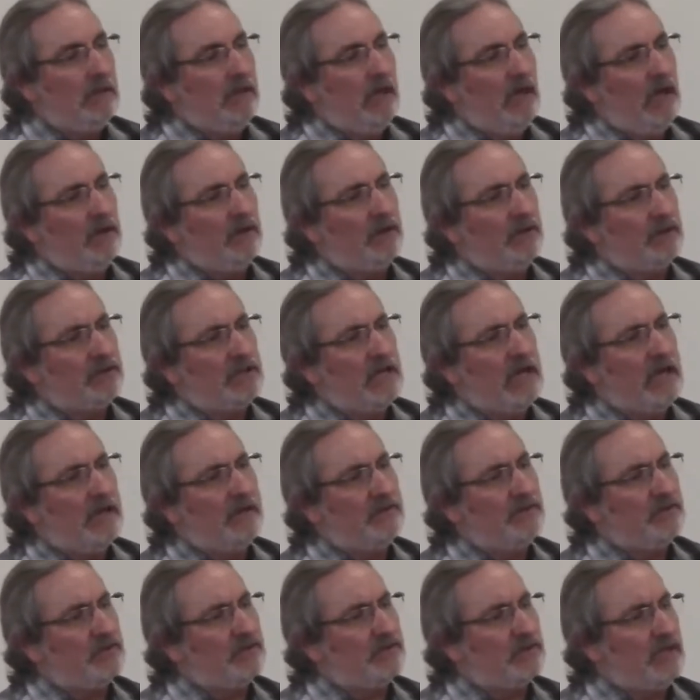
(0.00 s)
Other
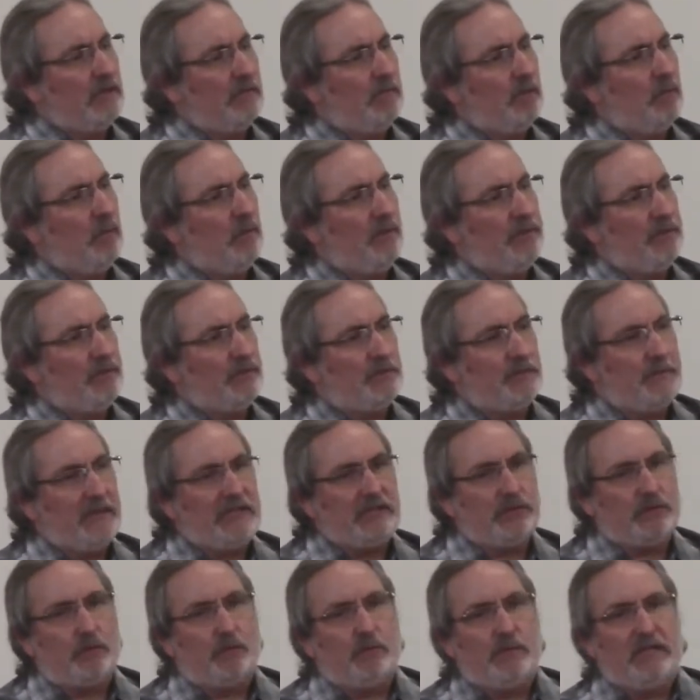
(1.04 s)
times it's someone with a
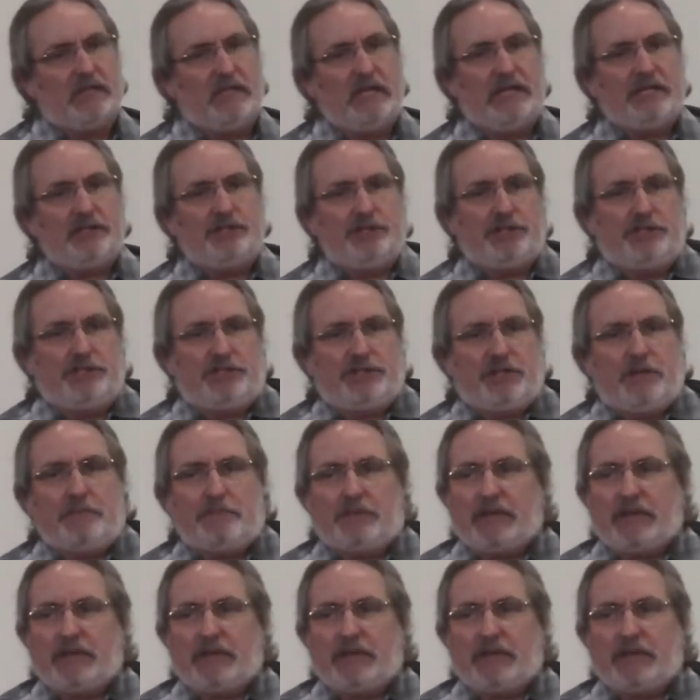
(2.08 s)
special relationship.